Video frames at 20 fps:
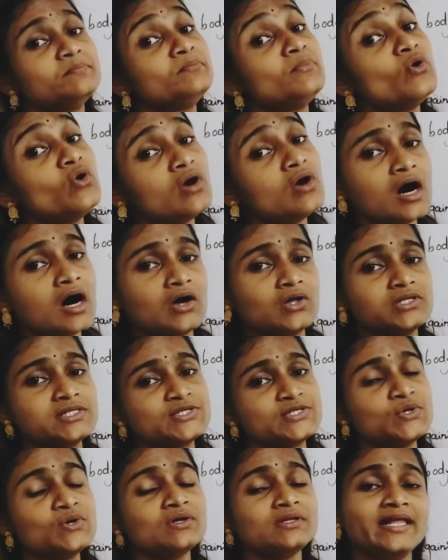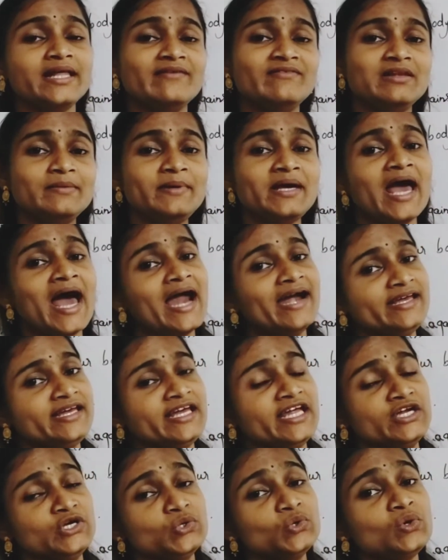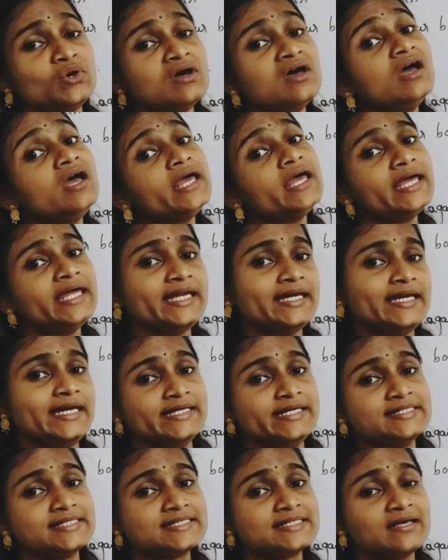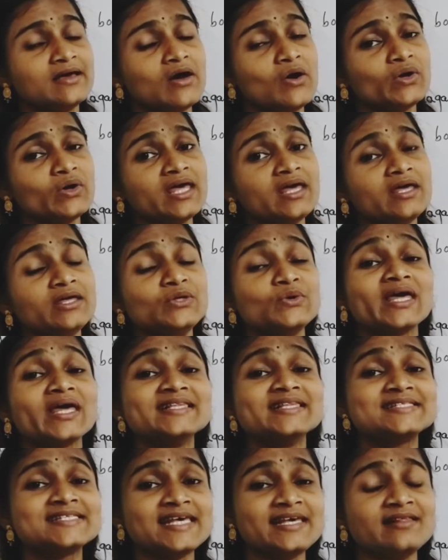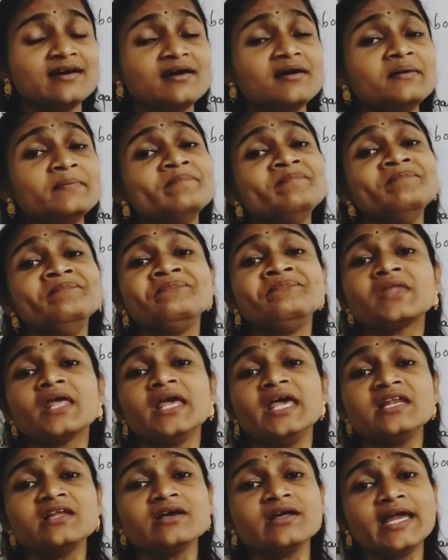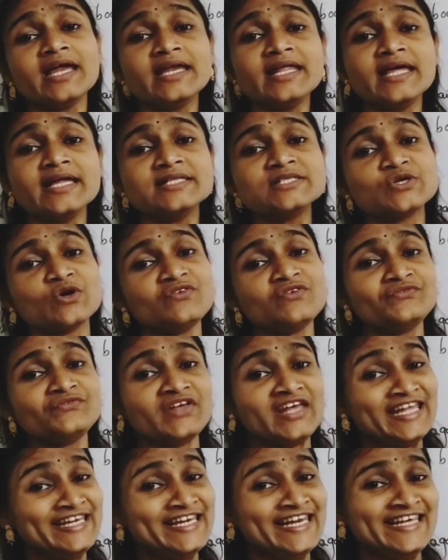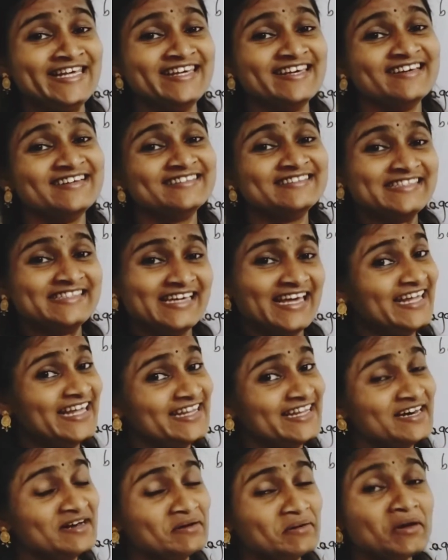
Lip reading: poha also, they will be adding into idlis. Okay, you can see the ingredients of idli in the